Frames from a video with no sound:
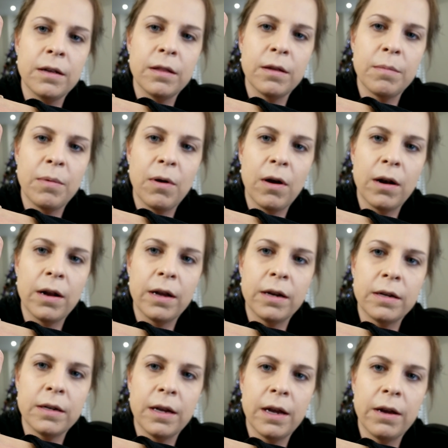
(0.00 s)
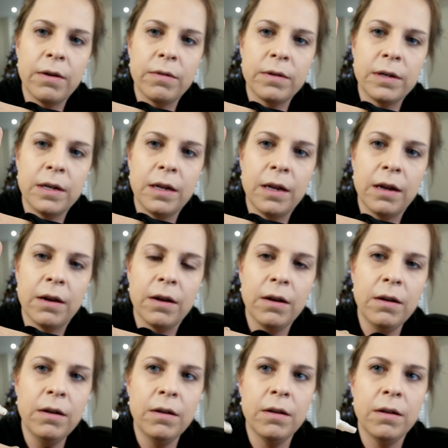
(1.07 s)
the product out
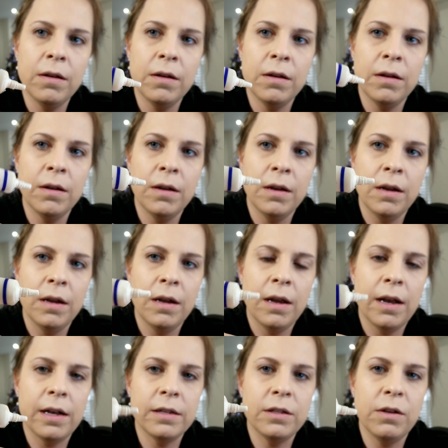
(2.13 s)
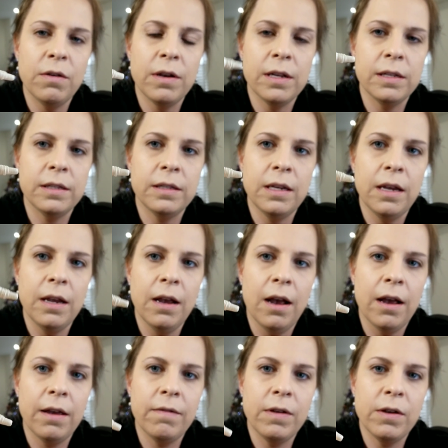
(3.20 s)
here. As you can see,
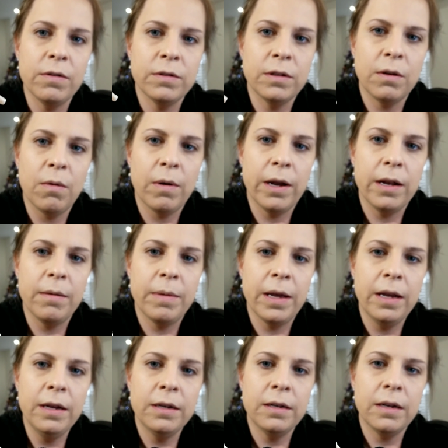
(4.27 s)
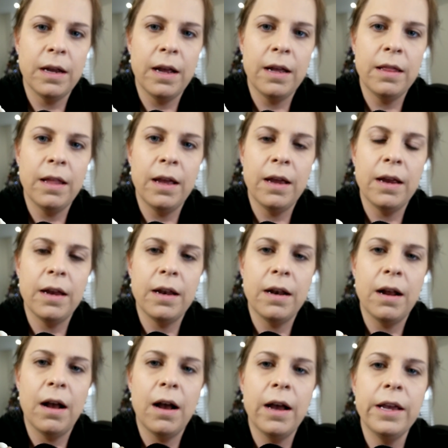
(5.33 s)
I've used quite a bit. And then
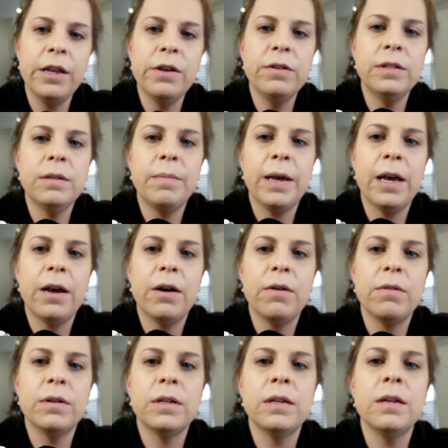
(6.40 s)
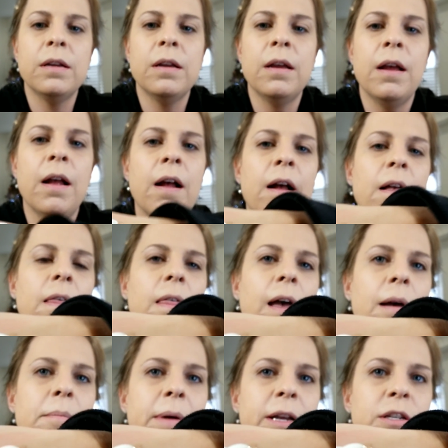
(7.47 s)
I use about
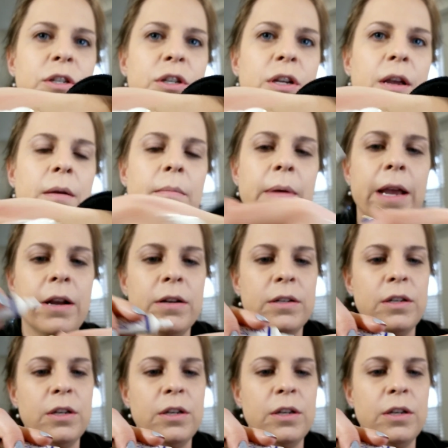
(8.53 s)
that much compared